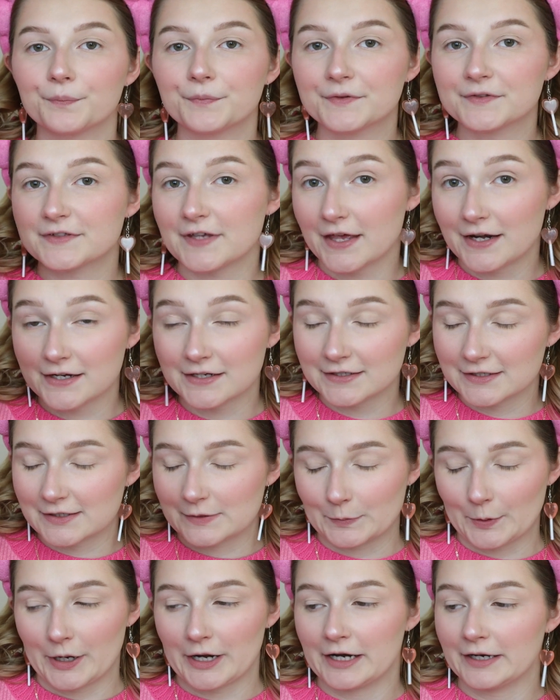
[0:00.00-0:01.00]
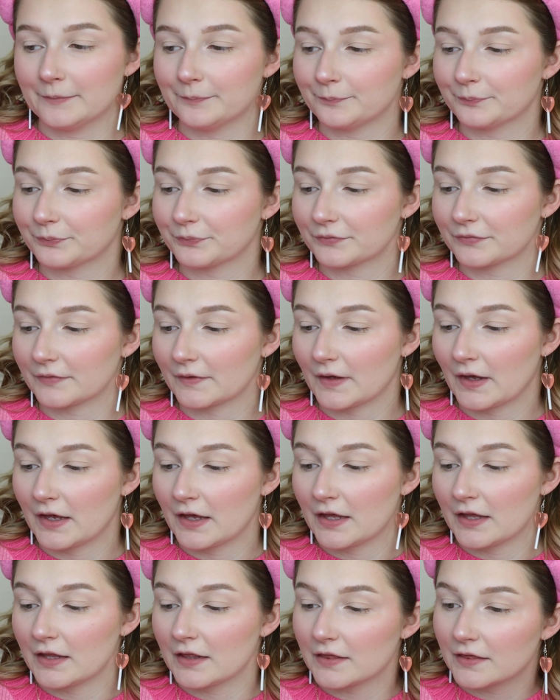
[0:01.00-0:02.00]
setting spray.
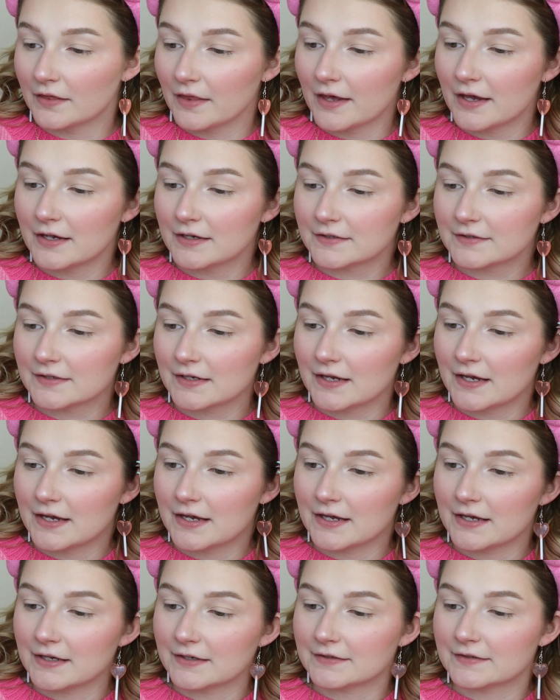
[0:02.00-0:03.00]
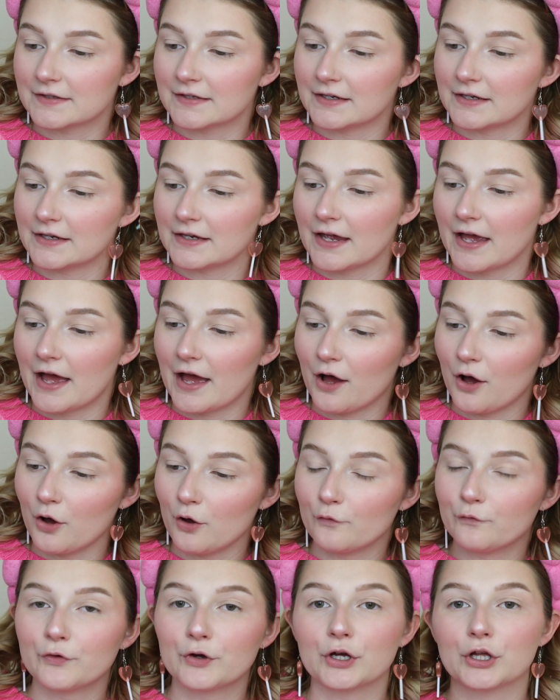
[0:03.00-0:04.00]
This is the
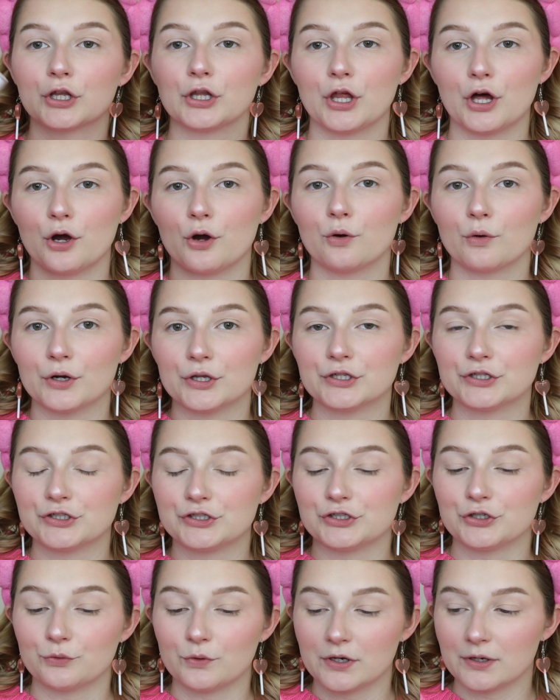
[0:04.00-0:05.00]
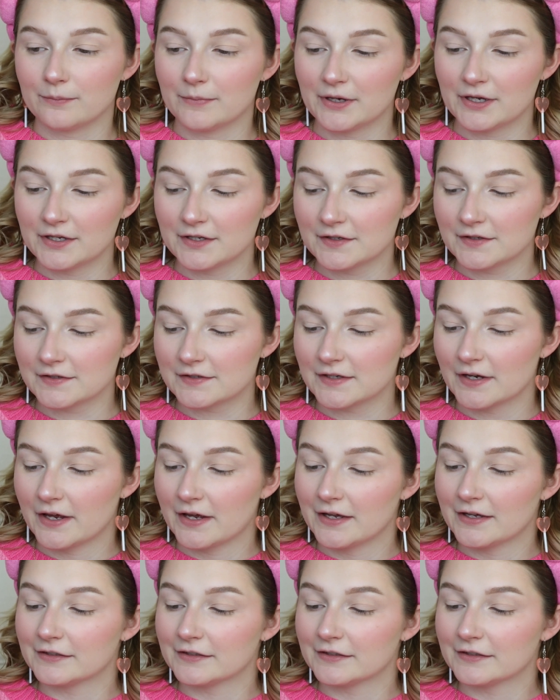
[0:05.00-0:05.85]
e.l.f. Glow Dewy Mist.